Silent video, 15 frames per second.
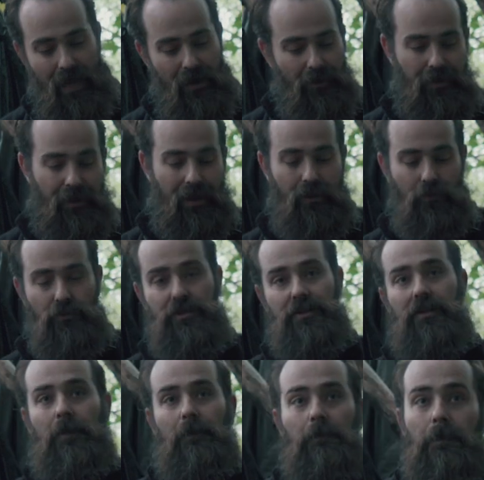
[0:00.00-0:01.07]
anything else,
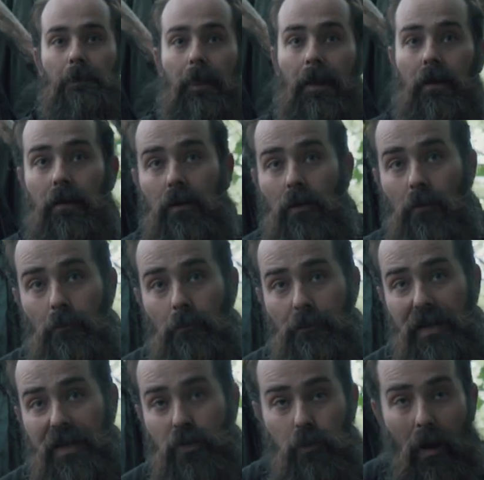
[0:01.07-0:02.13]

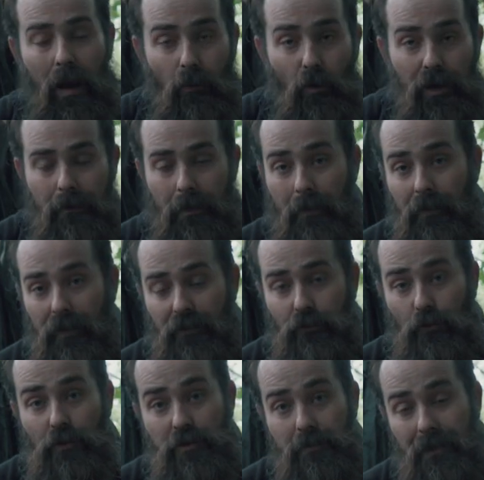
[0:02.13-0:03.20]
because what I want to be able to
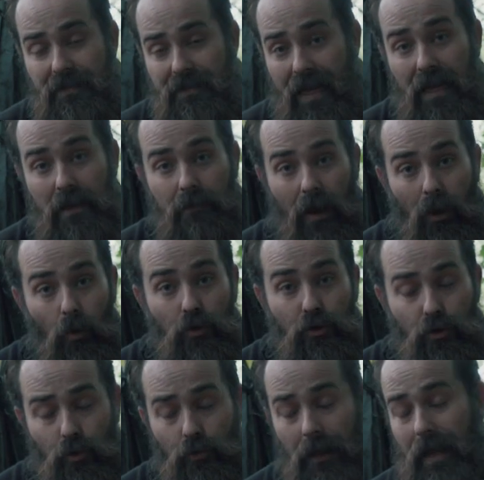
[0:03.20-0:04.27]
do is maintain my own
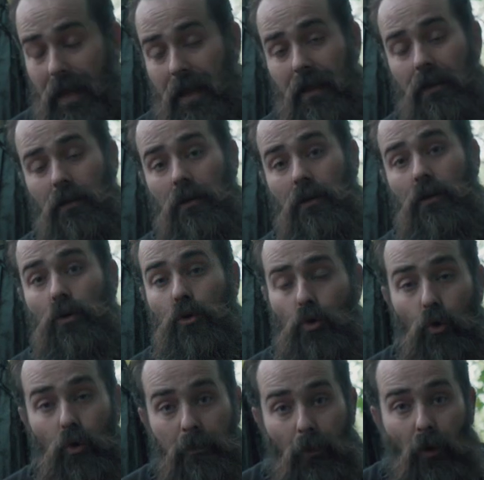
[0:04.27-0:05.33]

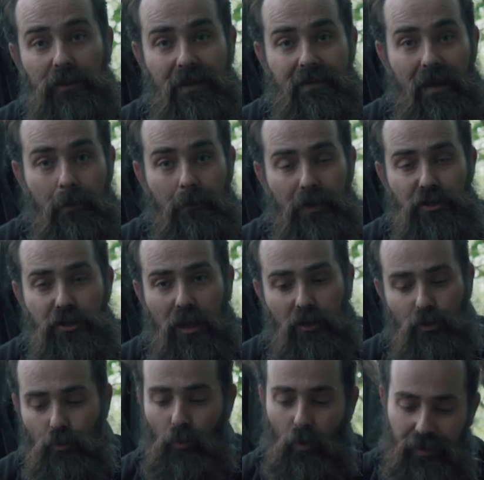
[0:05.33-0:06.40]
core body temperature. I
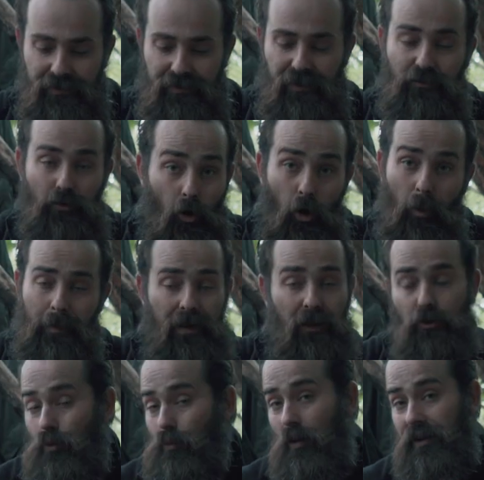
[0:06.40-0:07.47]
don't want it to drop and I
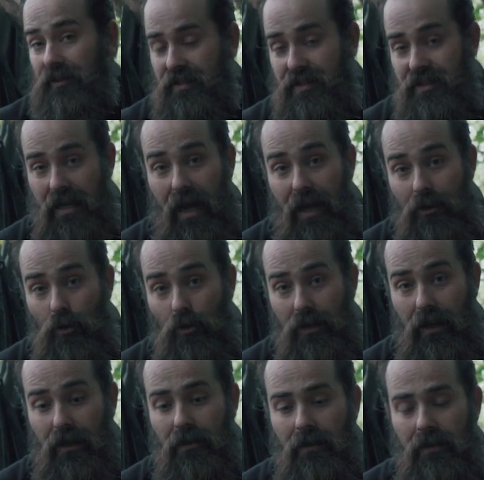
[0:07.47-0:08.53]
don't want it to
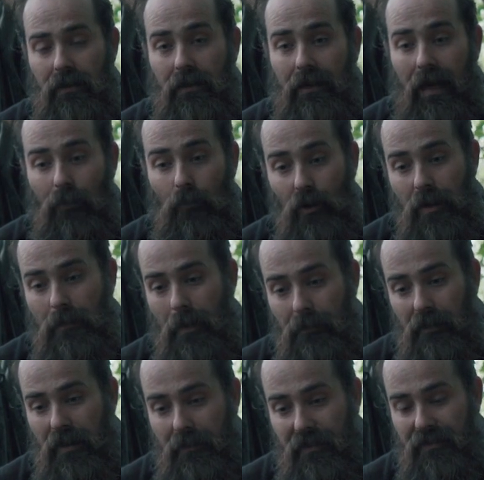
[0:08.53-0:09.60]
skyrocket. I want to be
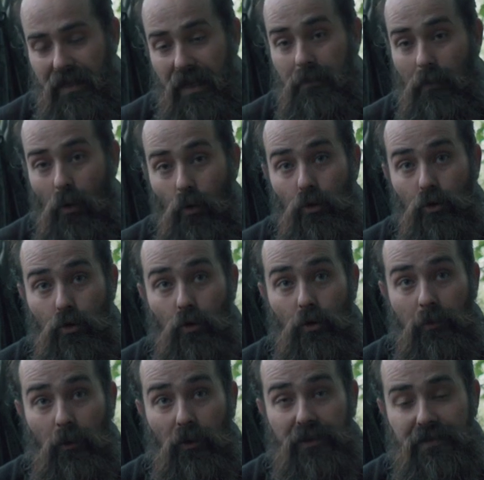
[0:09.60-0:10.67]
able to maintain my own core
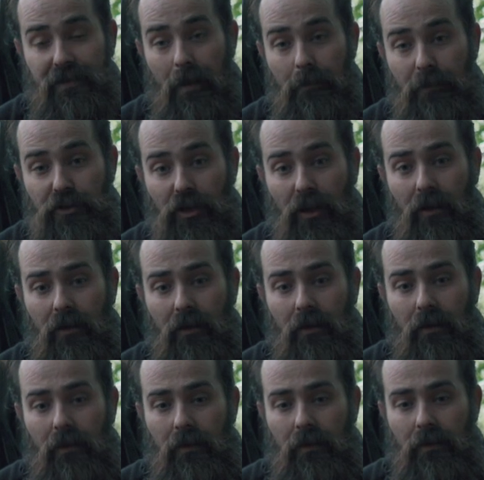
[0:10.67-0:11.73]
body temperature.
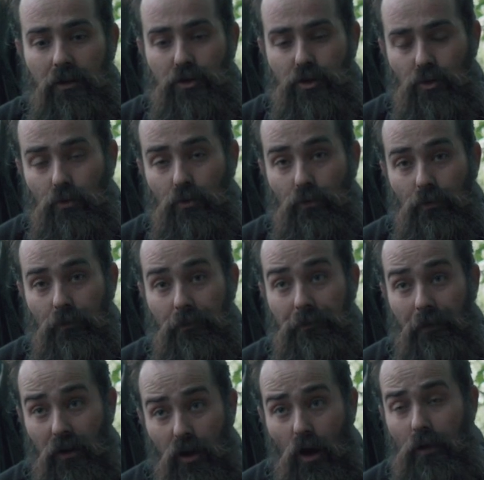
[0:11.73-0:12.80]
So
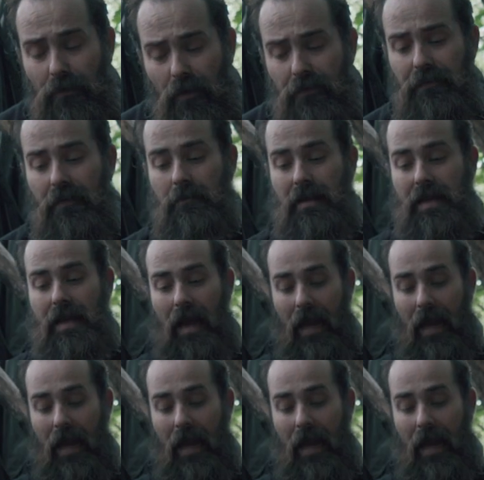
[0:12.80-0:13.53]
for cover, for me,